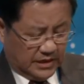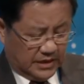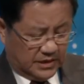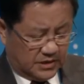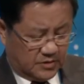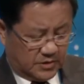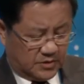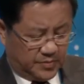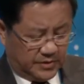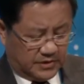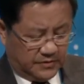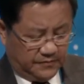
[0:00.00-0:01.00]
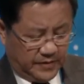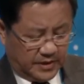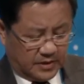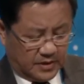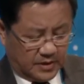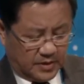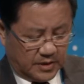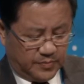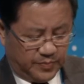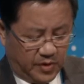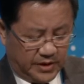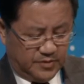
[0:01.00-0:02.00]
is the specific
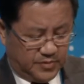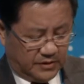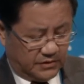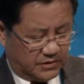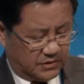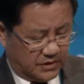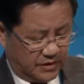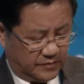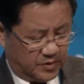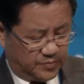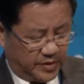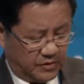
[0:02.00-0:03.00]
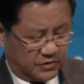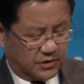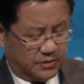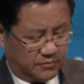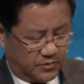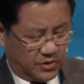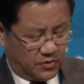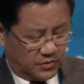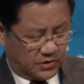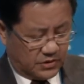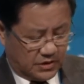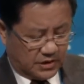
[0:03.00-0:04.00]
embodiment of the Belt and
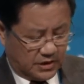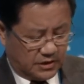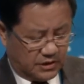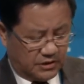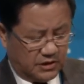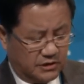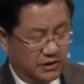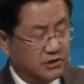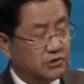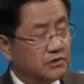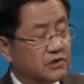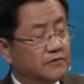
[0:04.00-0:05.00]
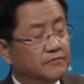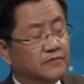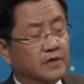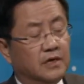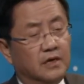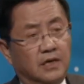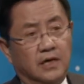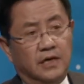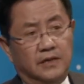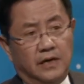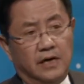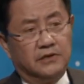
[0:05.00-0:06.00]
Road Initiative
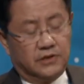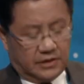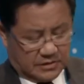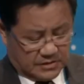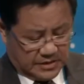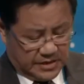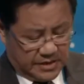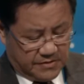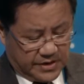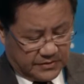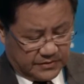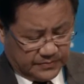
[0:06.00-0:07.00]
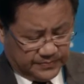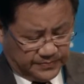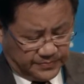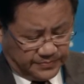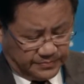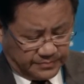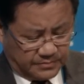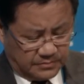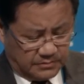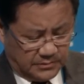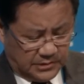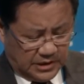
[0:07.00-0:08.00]
in the Arctic areas.
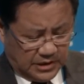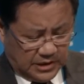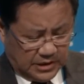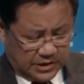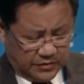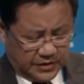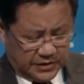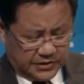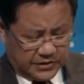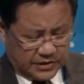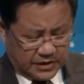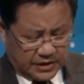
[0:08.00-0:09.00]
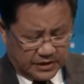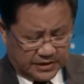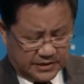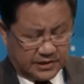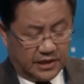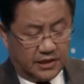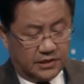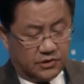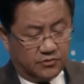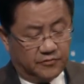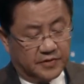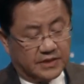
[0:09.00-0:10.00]
So it is designed
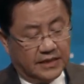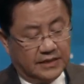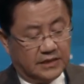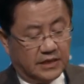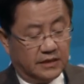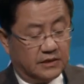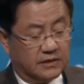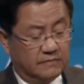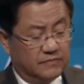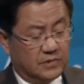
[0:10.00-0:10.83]
to facilitate